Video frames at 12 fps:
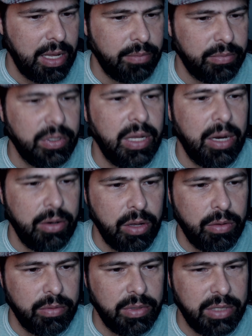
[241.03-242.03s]
There you go.
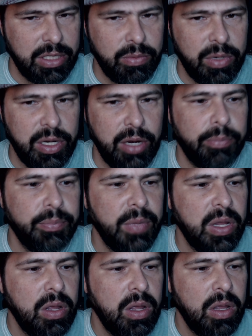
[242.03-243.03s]
This one here.
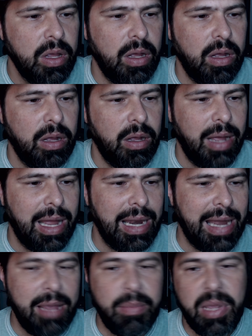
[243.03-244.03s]

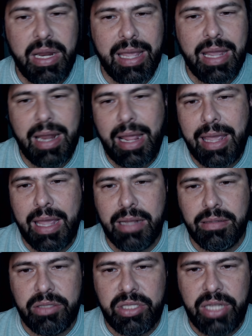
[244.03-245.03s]
Alignment, again, I can't
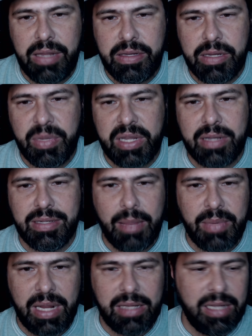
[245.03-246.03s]
change it because I'm
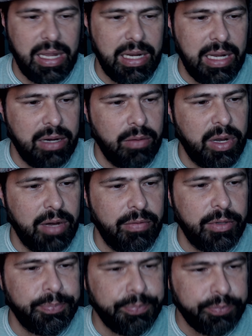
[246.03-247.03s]
not signed in or
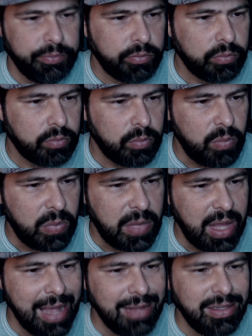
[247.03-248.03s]
whatever.
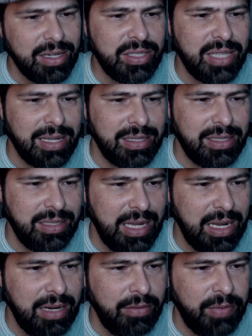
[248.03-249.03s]
And there's the
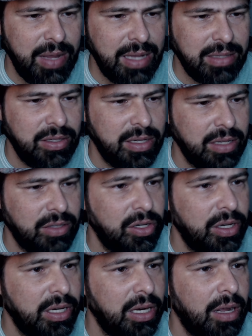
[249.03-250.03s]
scene effects. You can turn
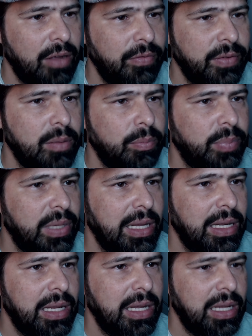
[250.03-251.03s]
it off
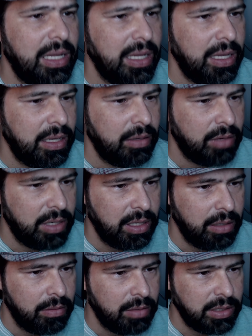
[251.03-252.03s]
completely. Where did it
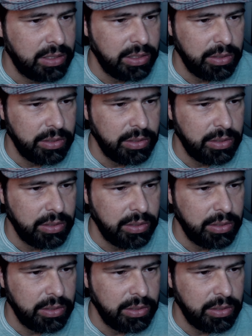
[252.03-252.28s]
went to?